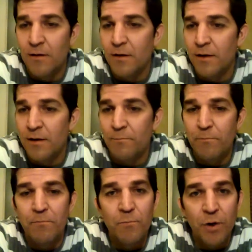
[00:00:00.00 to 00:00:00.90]

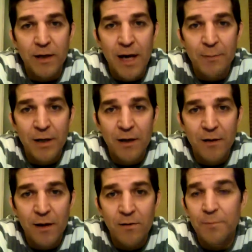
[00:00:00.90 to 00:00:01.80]
Put a comment in
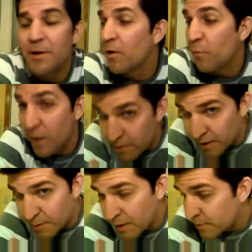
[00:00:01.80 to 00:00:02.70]
there. Let me know what you
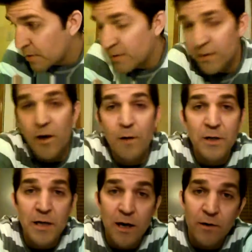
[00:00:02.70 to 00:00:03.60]
think about the
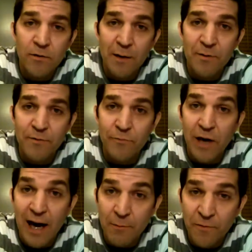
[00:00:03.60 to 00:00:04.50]
Carmenere grape, if you've
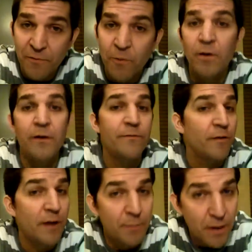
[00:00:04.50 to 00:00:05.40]
had it before, if
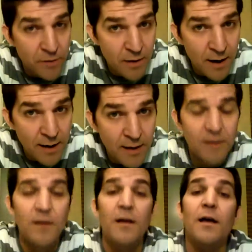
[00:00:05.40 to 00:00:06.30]
you think about trying
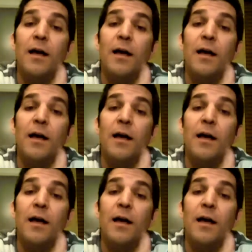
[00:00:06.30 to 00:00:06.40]
it.